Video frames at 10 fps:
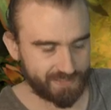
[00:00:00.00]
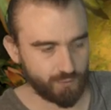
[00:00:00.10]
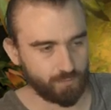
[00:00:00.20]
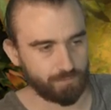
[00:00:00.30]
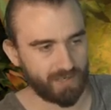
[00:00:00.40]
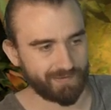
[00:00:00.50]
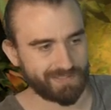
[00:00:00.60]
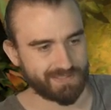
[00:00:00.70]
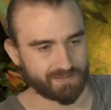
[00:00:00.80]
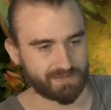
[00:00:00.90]
Tomebound
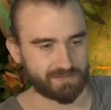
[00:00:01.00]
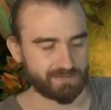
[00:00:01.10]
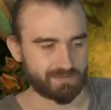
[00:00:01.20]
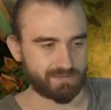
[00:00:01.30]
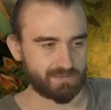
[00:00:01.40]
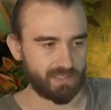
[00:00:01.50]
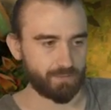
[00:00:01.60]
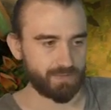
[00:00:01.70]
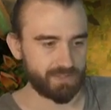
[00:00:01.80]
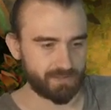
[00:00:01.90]
Licher.
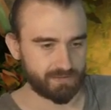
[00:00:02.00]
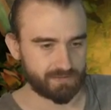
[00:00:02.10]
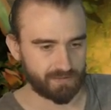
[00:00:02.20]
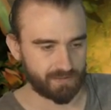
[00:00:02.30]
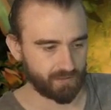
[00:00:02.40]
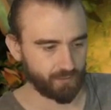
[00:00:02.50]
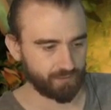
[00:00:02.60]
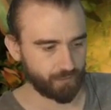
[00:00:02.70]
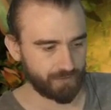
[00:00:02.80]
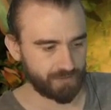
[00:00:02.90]
That'll be
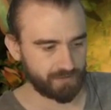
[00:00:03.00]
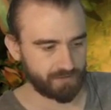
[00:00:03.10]
annoying for me.